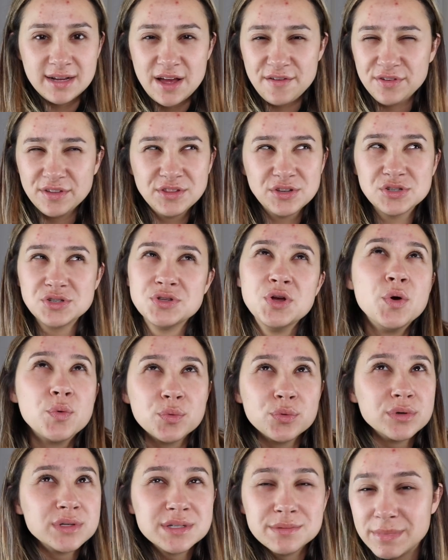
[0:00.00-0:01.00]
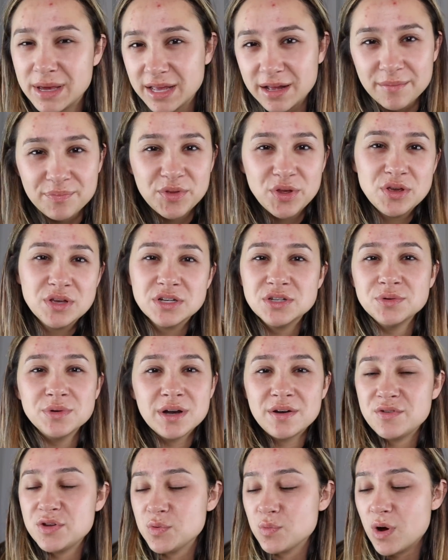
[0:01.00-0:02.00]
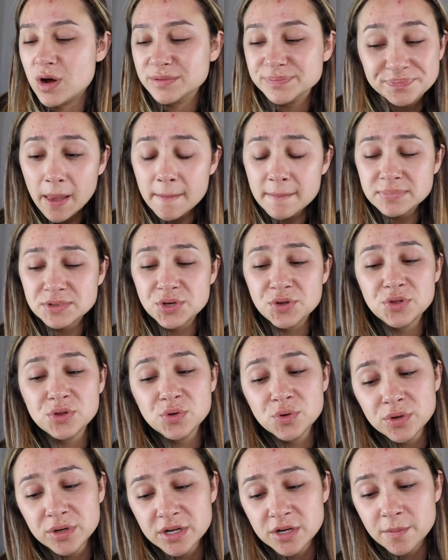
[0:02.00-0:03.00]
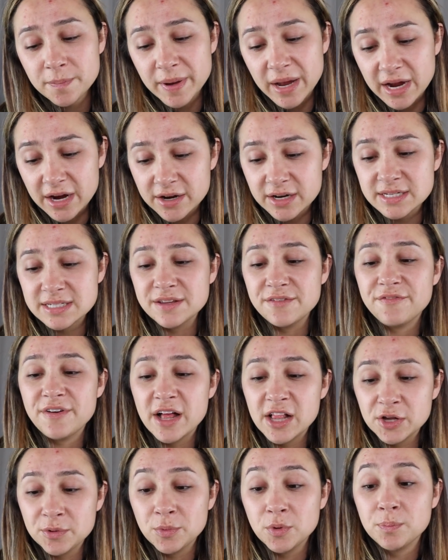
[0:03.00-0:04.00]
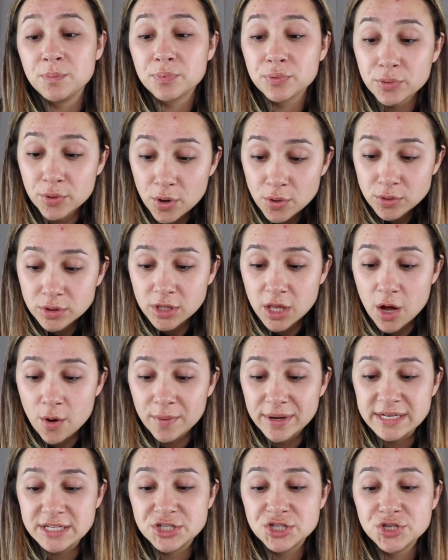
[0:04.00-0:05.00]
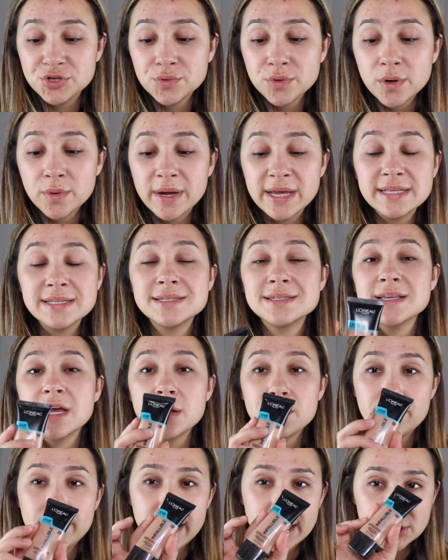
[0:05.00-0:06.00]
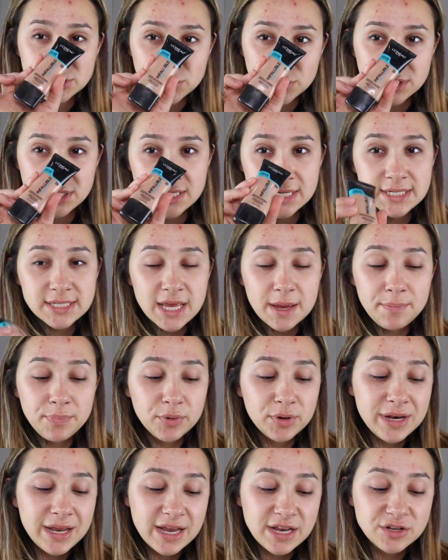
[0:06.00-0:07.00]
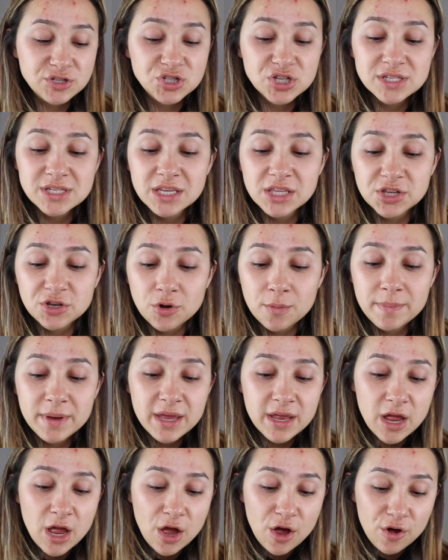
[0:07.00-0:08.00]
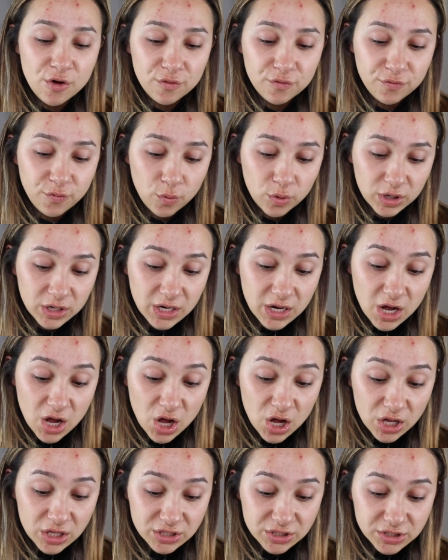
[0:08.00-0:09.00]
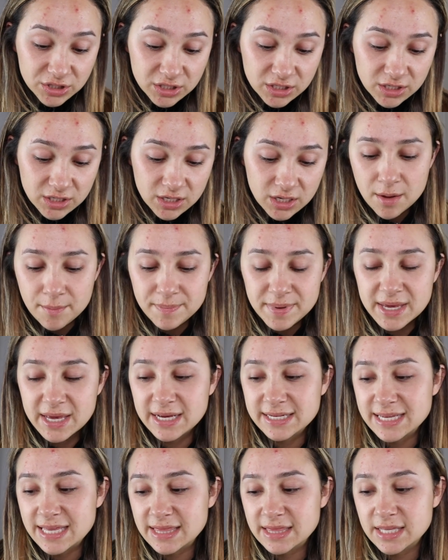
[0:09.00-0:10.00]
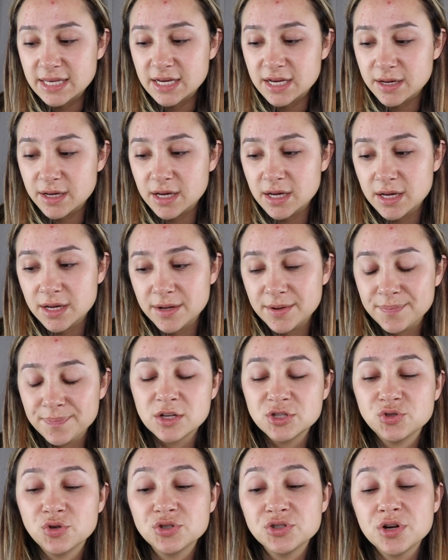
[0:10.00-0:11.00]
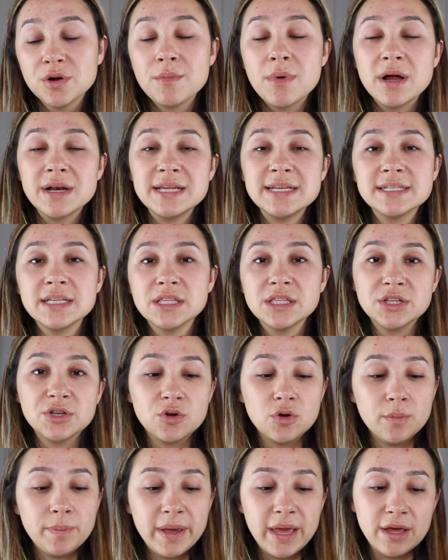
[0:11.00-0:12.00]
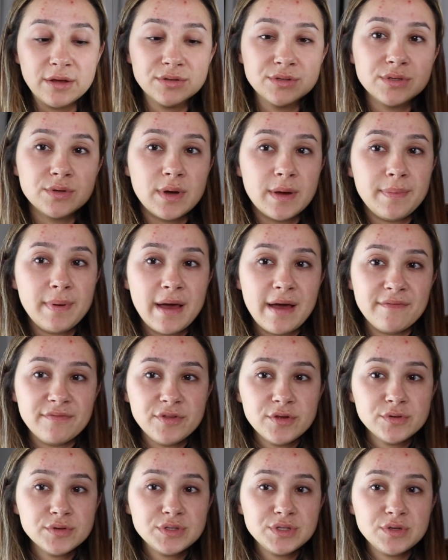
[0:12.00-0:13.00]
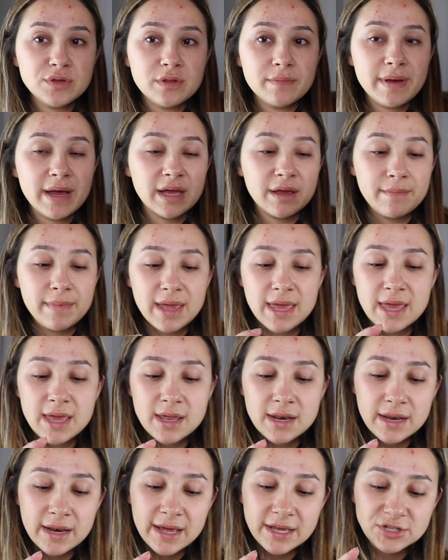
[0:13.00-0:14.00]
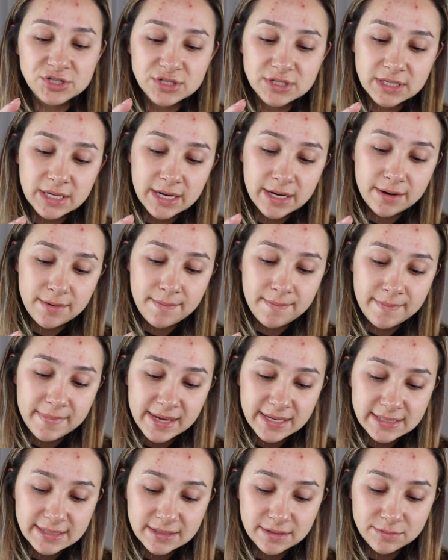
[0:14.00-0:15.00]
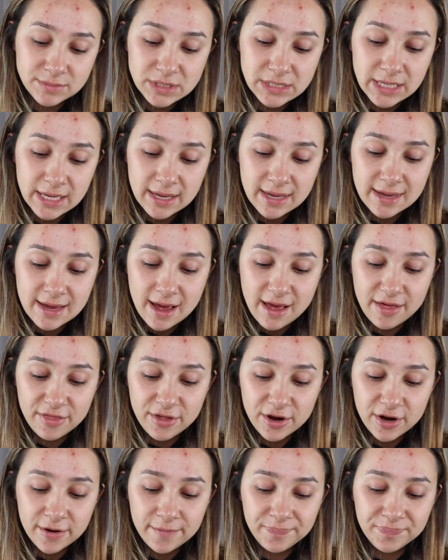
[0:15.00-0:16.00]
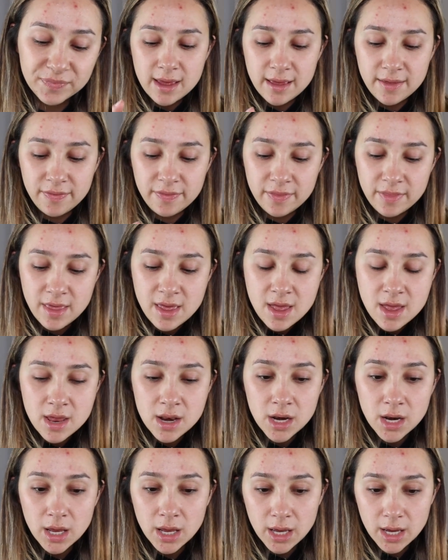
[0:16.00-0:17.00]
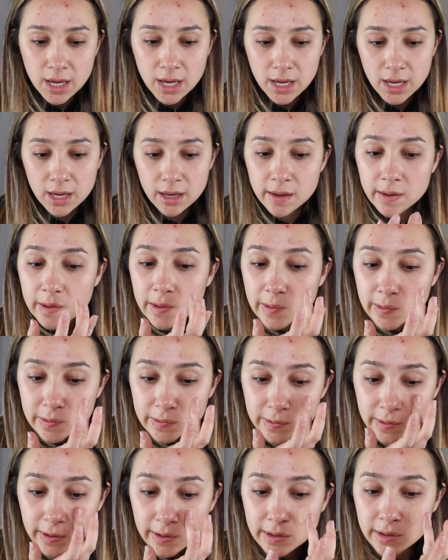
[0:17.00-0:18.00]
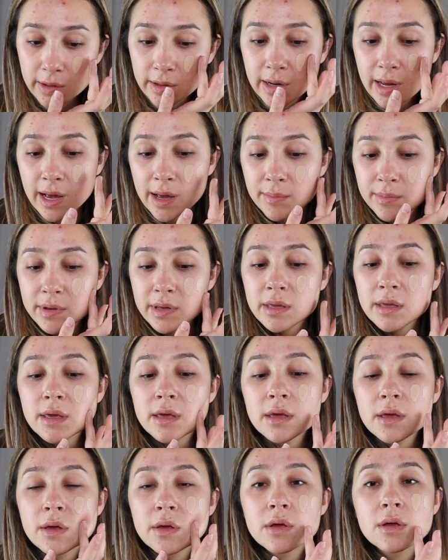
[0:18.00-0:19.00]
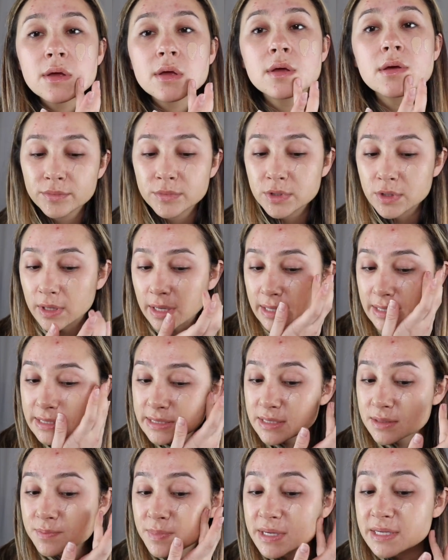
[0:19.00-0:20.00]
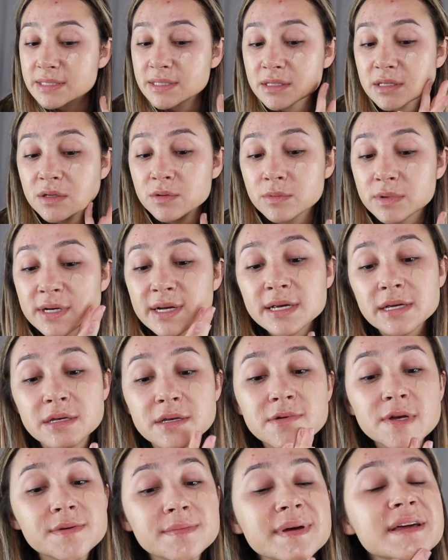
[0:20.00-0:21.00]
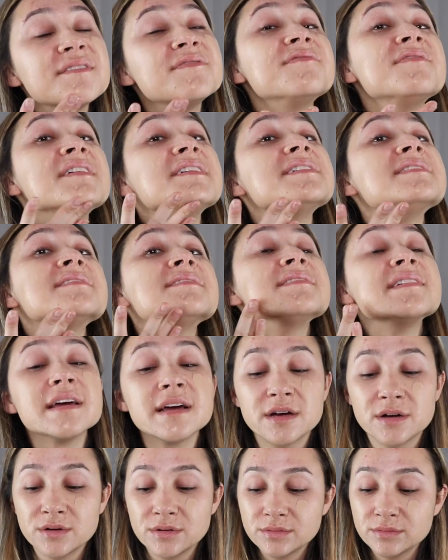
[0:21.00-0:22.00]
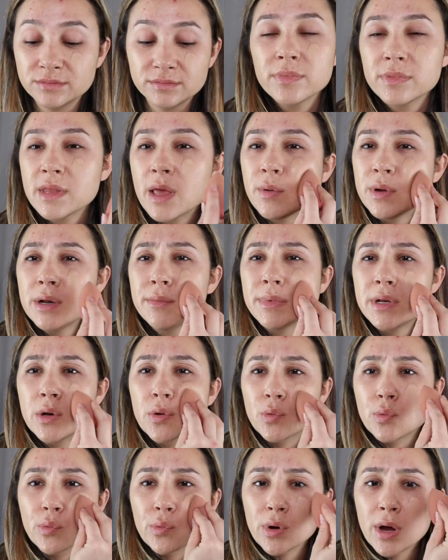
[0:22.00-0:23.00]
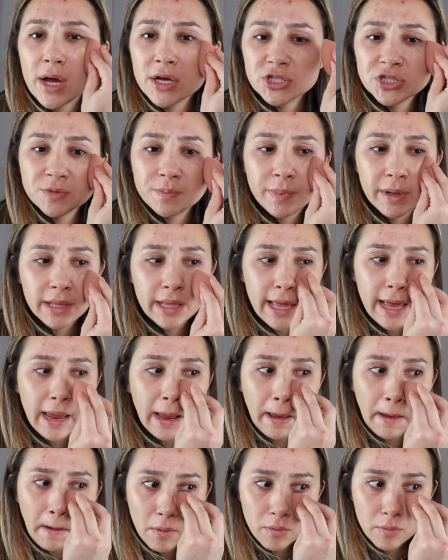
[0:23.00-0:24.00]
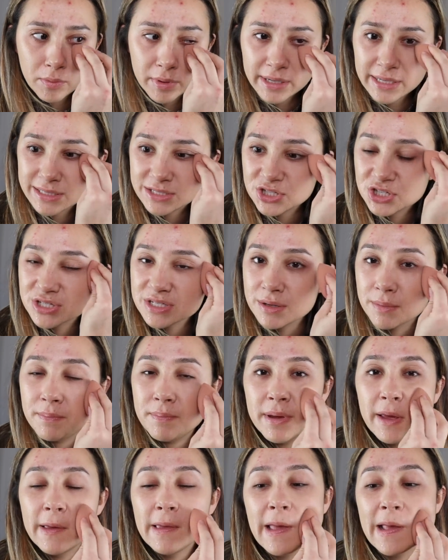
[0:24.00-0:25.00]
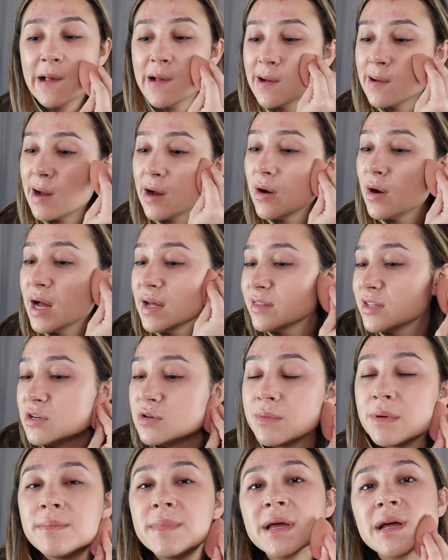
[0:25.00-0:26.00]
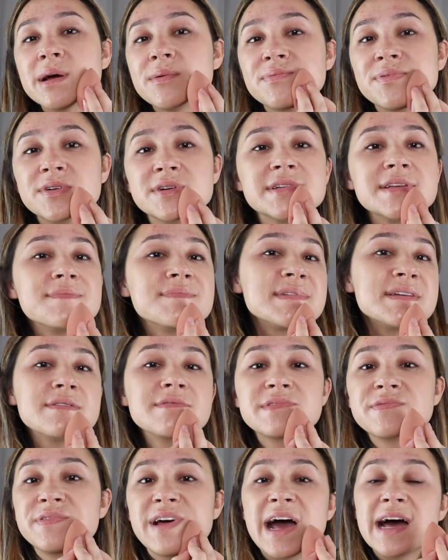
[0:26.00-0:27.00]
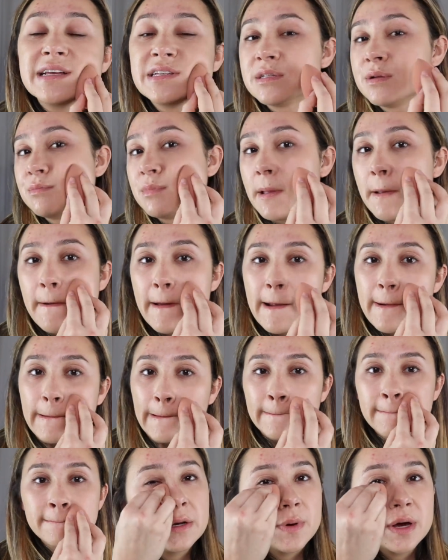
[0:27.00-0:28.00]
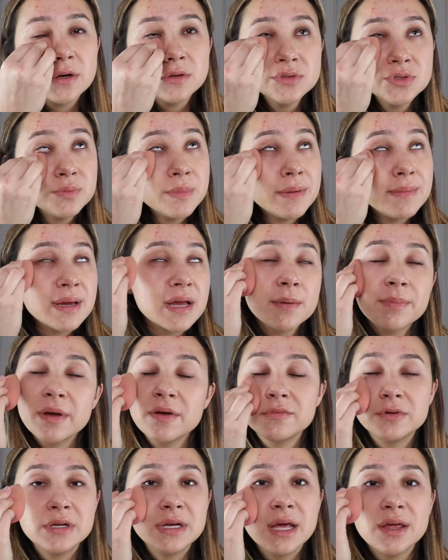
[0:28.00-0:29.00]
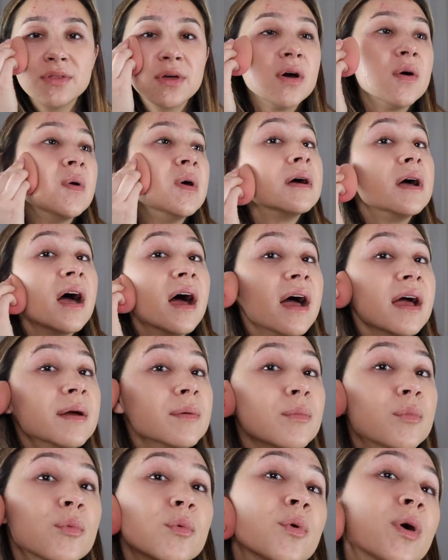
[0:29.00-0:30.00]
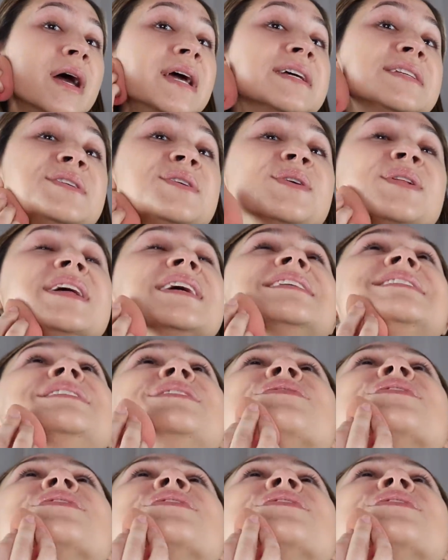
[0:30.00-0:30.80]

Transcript: I feel like there's no rules in makeup though. You can do whatever you want. So the L'Oreal Paris Infallible Pro Glow in 208 Sun Beige. So this I put in just a little bit for color because the Giorgio Armani is a little pale. So I have those two in the back of my hand and I just kind of mix them together. And then I start dabbing it. So yeah, this is basically what I do to my face now. Not when I'm in a rush, but like when it's just a bit like, oh, I have to do my makeup for something fast, something whatever. I don't do my makeup every day though. I'm way too lazy